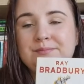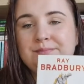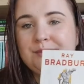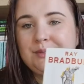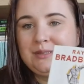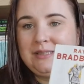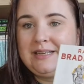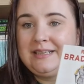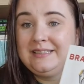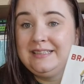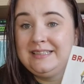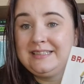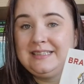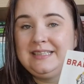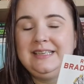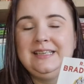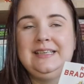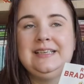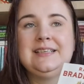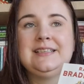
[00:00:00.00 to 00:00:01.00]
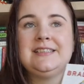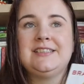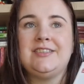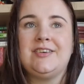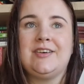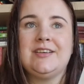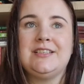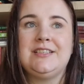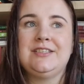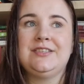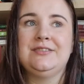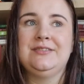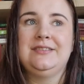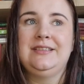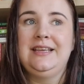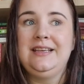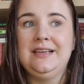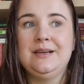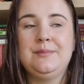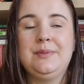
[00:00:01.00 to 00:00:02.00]
protagonist in here starts to
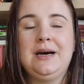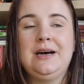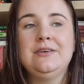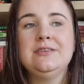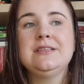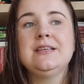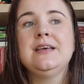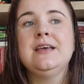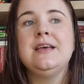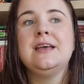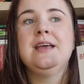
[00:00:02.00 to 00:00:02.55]
think about.